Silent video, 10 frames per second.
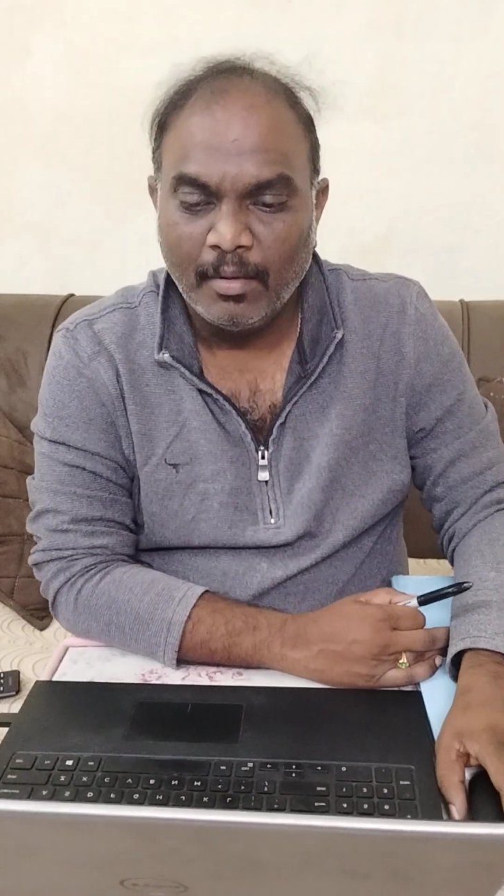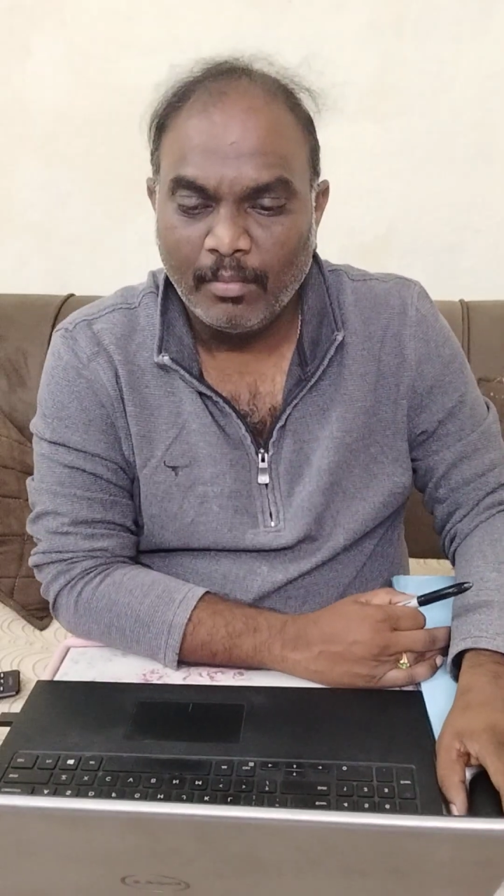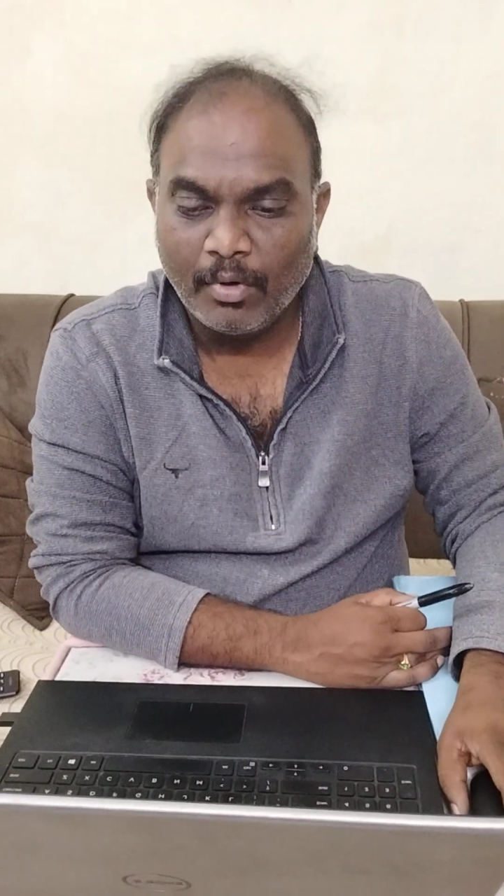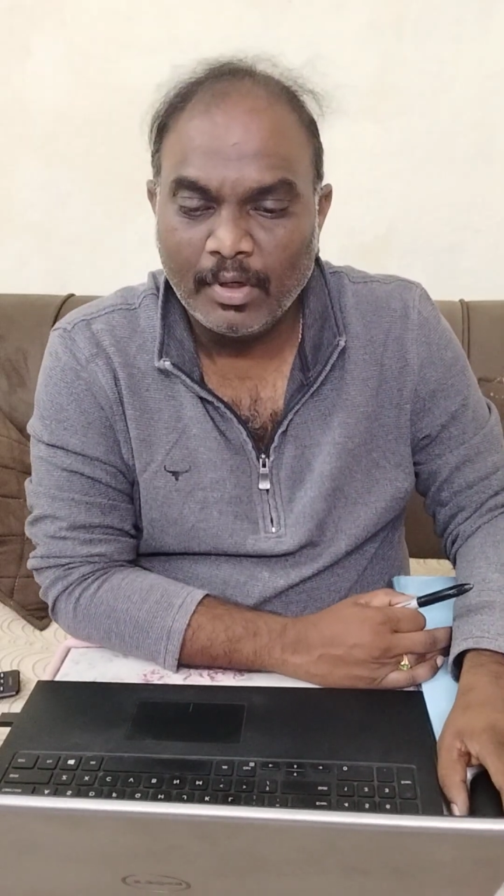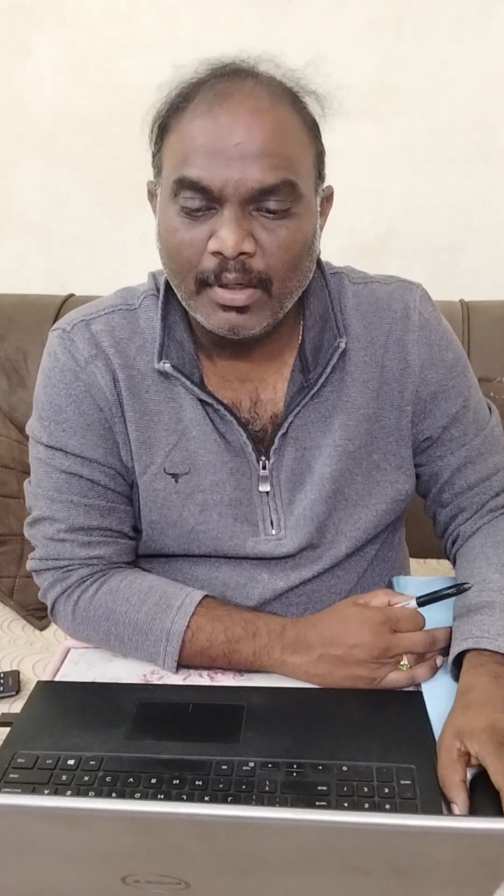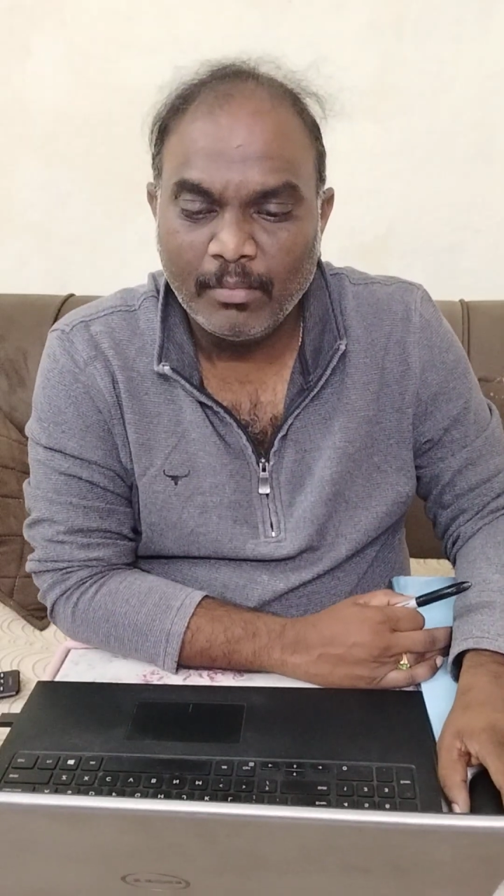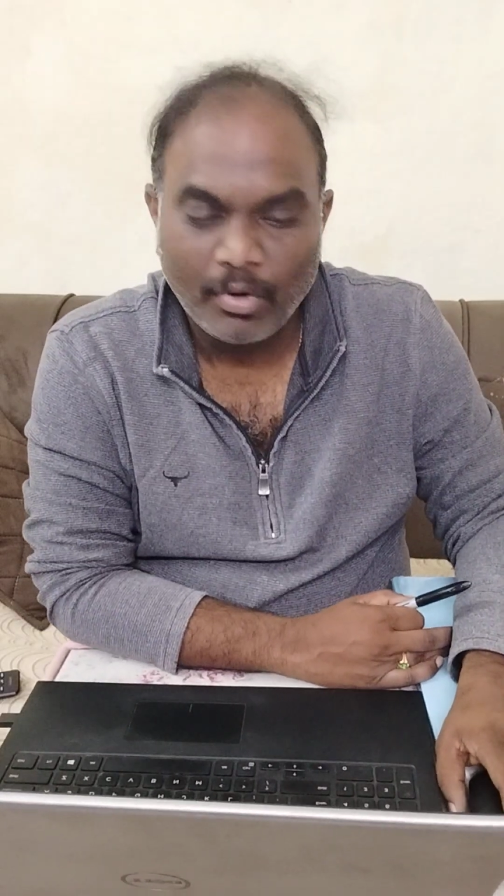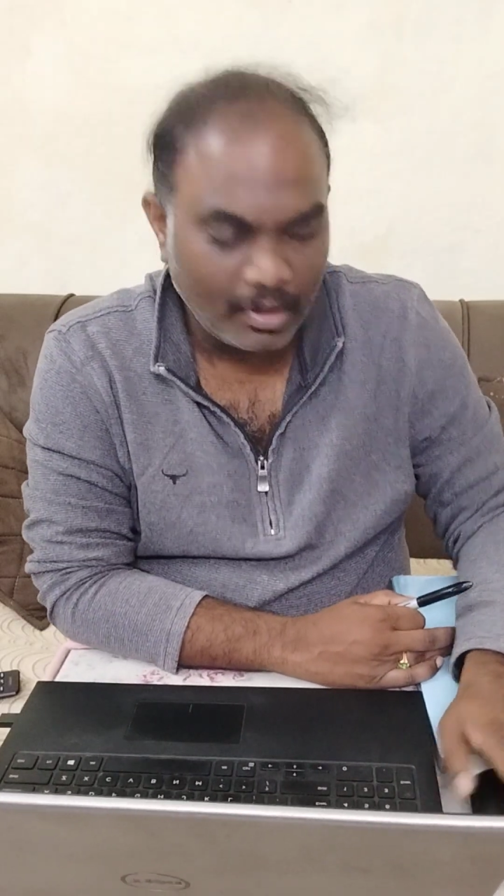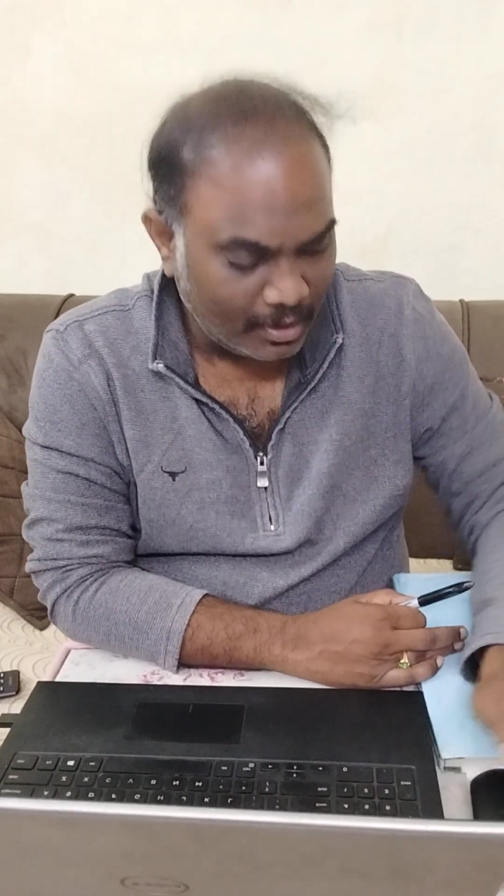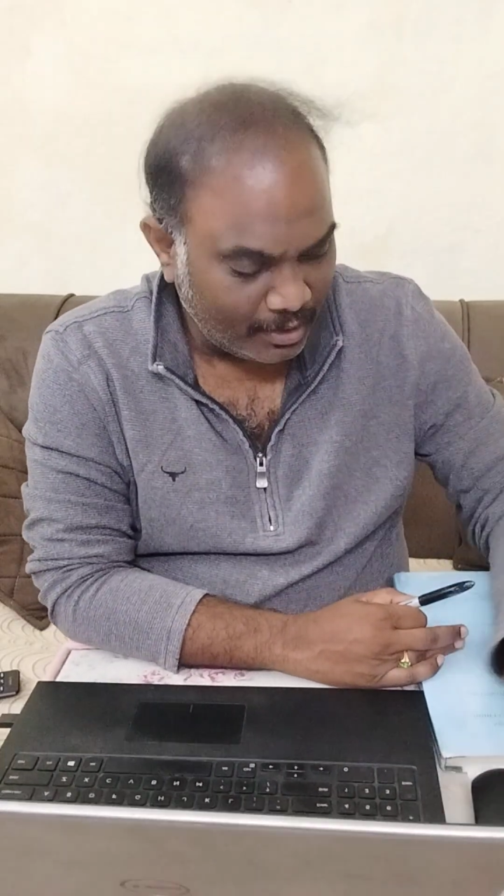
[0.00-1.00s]
Protein
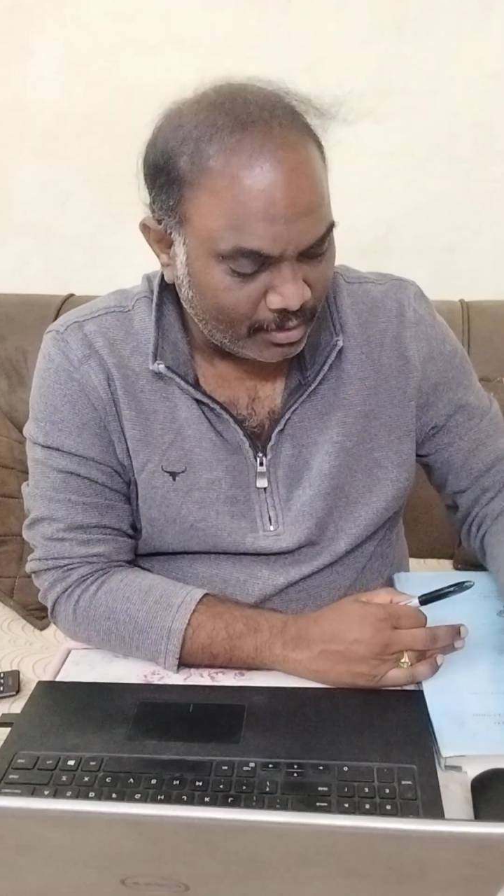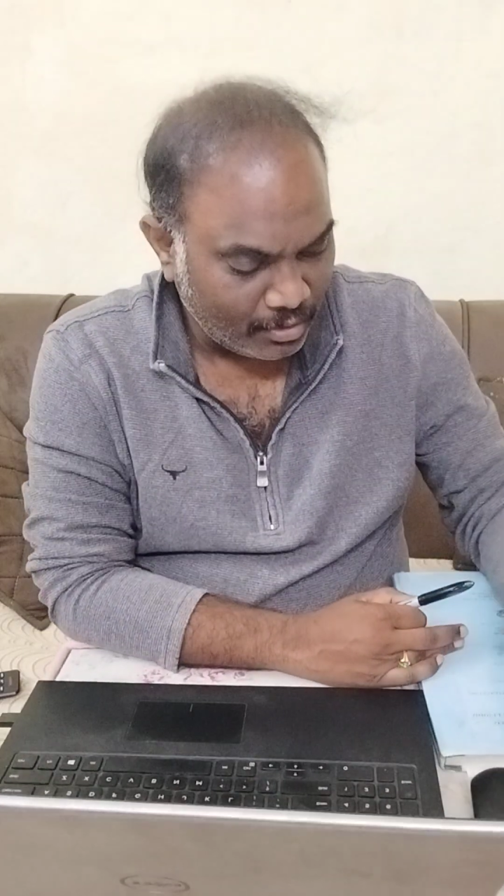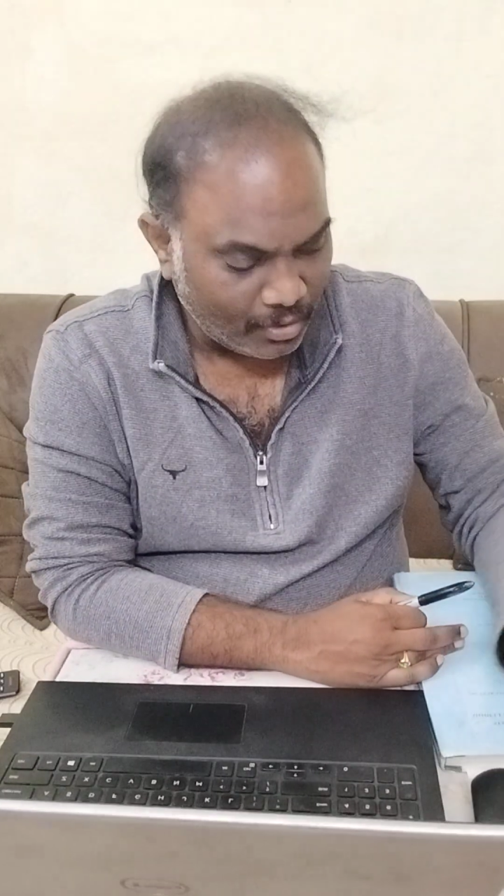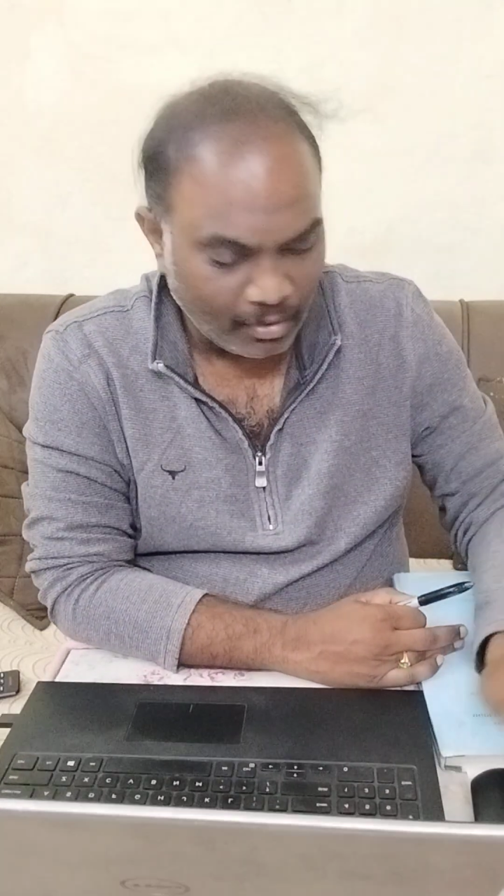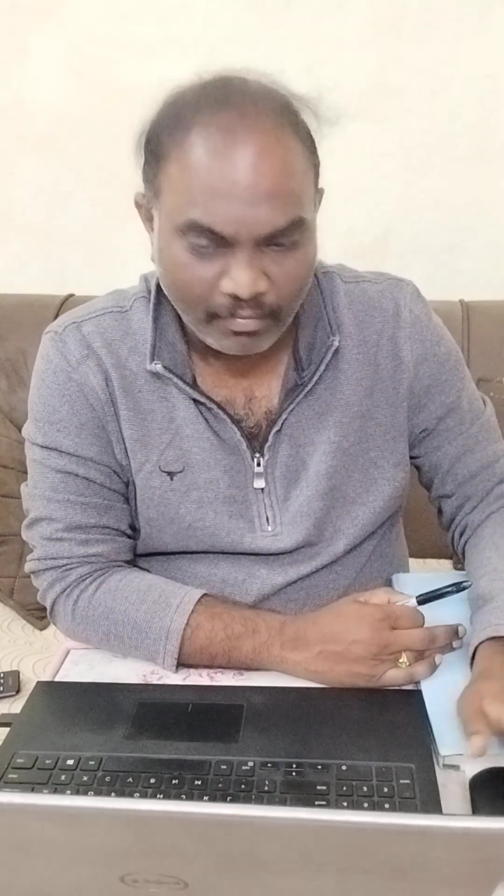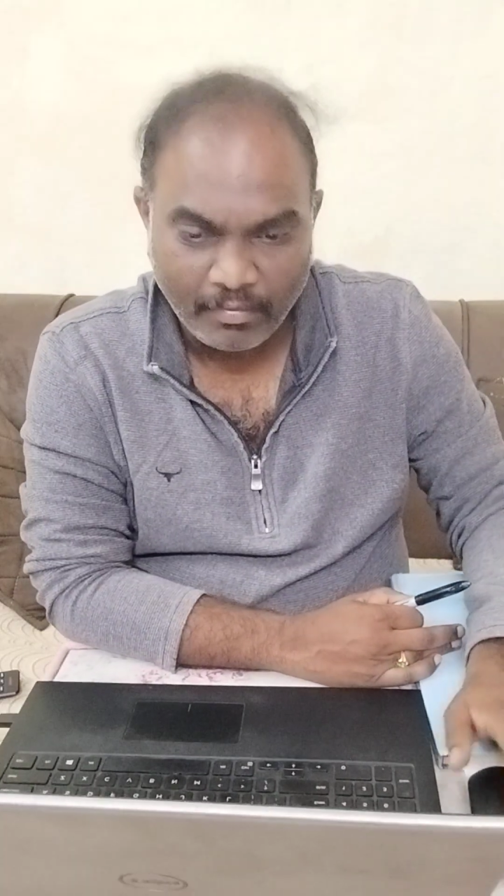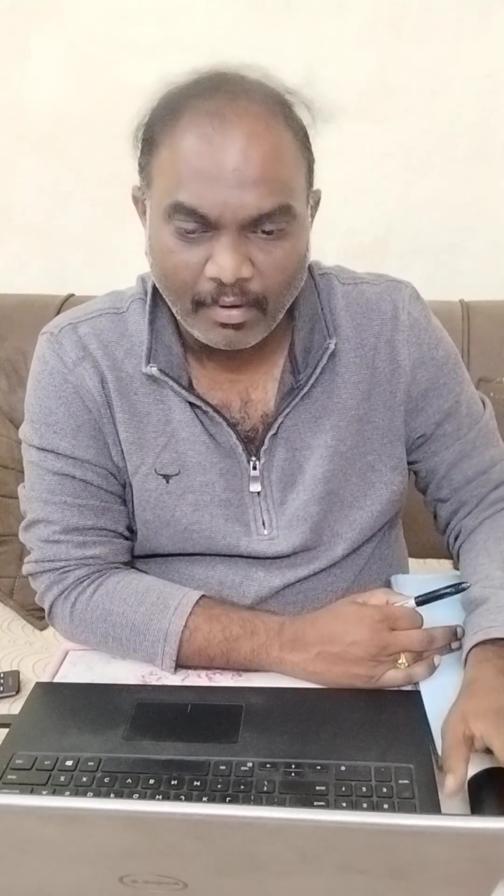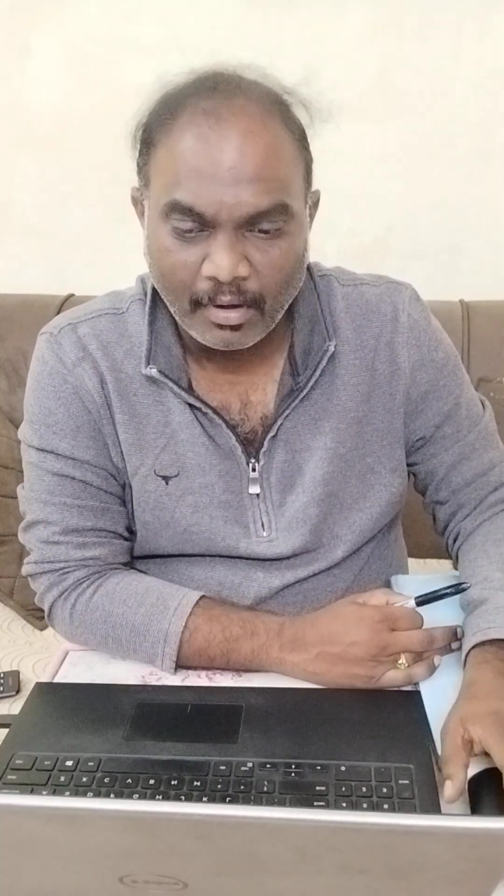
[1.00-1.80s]
Modeling of